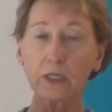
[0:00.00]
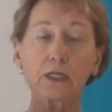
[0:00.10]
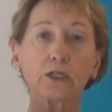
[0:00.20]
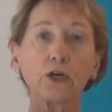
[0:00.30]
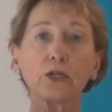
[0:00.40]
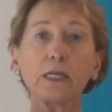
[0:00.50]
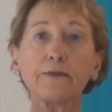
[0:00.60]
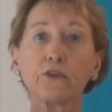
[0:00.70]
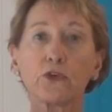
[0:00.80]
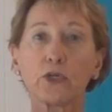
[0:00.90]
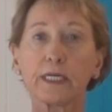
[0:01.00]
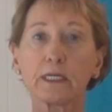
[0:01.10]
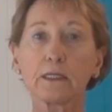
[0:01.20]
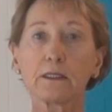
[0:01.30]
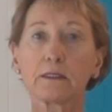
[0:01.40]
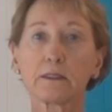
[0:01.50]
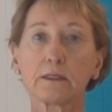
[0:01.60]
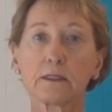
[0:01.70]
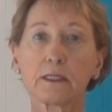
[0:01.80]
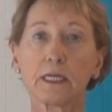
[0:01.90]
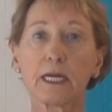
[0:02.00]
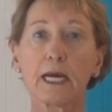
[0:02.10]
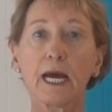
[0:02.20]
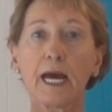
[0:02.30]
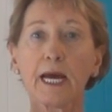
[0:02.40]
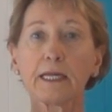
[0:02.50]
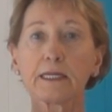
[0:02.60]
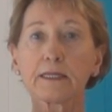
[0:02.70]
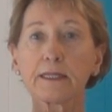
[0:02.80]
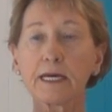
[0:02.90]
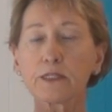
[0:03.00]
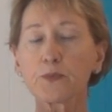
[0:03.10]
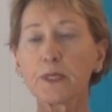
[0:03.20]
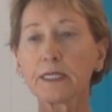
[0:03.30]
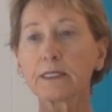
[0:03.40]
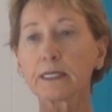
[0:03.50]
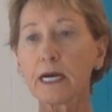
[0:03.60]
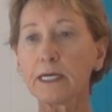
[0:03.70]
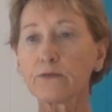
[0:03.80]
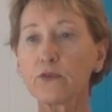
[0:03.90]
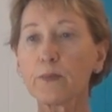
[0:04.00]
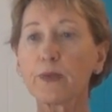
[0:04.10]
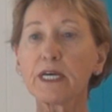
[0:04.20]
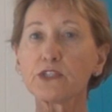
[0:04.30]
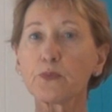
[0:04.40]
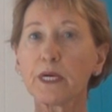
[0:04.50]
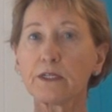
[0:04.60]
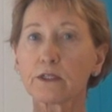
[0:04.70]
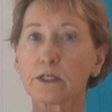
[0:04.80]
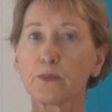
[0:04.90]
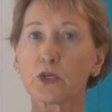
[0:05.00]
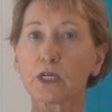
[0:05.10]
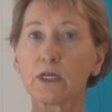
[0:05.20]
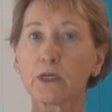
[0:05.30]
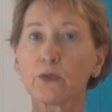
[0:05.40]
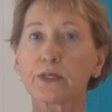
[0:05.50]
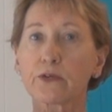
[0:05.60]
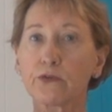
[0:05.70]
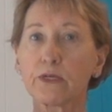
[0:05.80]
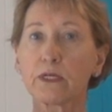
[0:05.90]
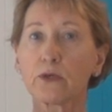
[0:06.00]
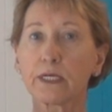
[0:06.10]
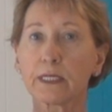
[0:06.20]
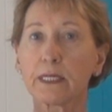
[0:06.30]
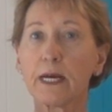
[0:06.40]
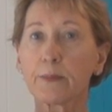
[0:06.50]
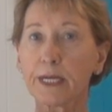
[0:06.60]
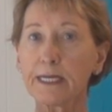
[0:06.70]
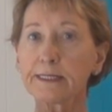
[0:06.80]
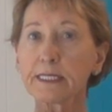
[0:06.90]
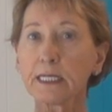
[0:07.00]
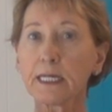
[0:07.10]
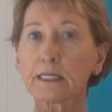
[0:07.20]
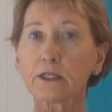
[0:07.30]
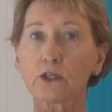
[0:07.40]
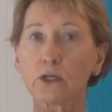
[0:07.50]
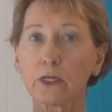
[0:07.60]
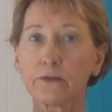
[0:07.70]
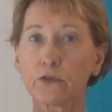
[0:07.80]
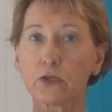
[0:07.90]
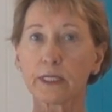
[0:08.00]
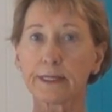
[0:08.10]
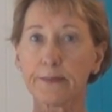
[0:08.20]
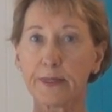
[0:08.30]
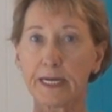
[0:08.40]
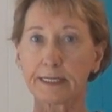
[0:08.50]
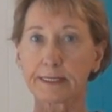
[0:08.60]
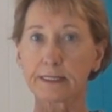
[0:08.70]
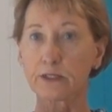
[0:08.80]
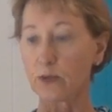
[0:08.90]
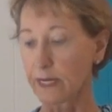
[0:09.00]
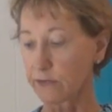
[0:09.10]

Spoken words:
cod liver oil, and that's been kind of replaced by Dr. Mercola with krill oil, but I still like the cod liver oil the best. So I have a